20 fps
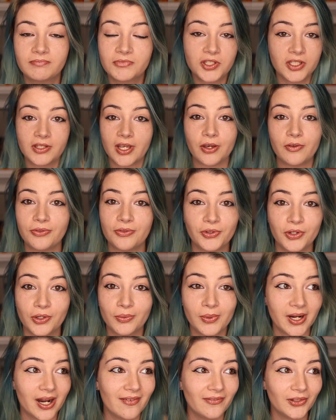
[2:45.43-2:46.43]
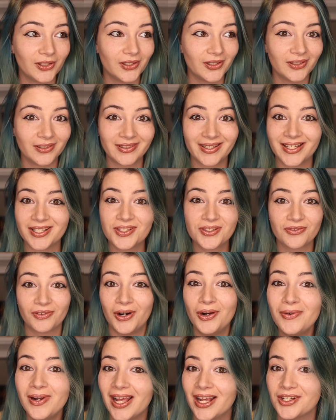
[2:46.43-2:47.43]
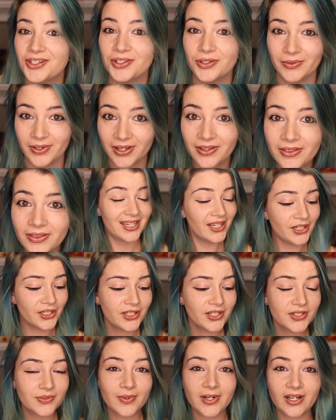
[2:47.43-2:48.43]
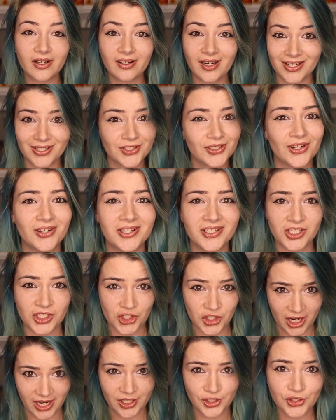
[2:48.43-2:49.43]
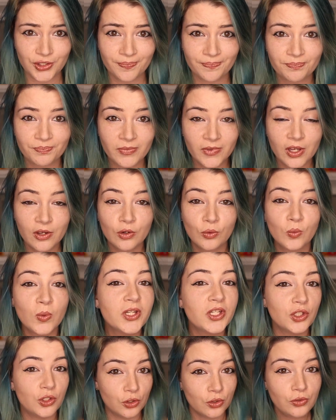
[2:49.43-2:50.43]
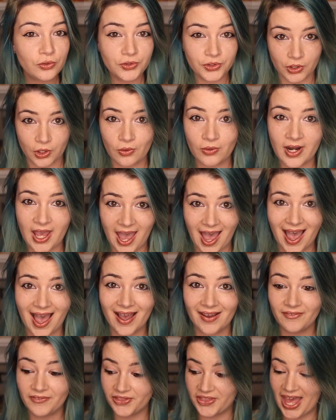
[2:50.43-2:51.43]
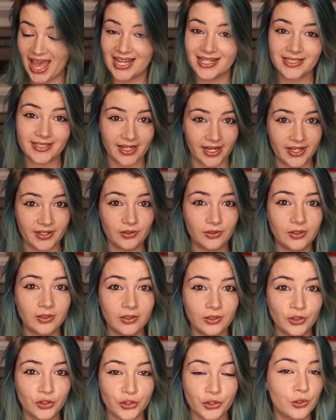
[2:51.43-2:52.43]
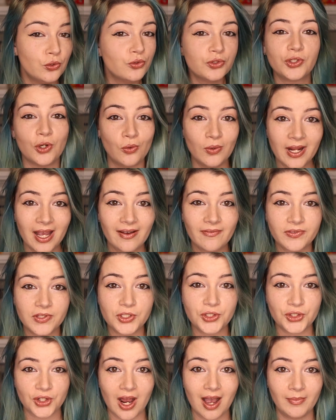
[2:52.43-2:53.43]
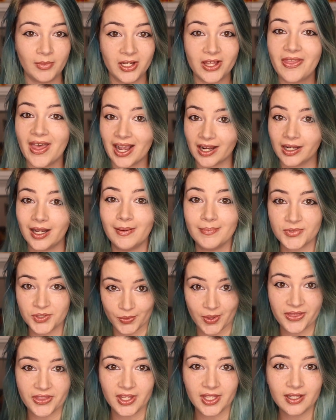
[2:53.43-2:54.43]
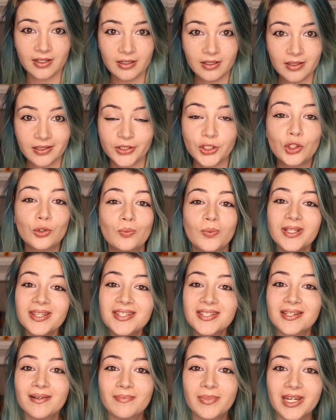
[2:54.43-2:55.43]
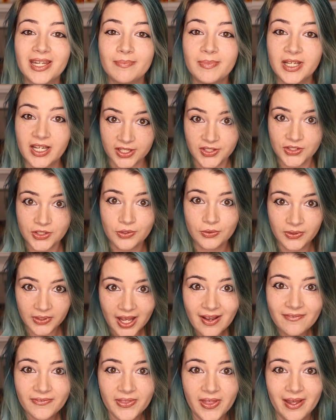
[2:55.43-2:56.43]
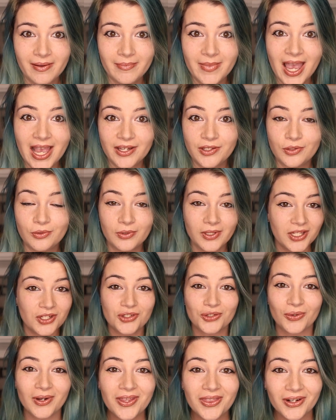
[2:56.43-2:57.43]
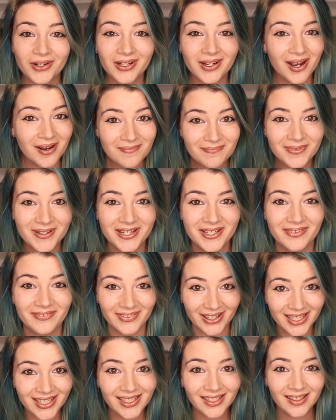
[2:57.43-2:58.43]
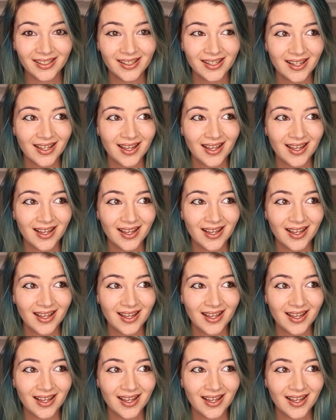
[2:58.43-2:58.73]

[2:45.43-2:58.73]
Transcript: to go through whatever gets thrown at you with. Here's where I started to change. When you don't have that title, you don't have the drama that comes with it. You're with somebody because you love them and you enjoy their company, right?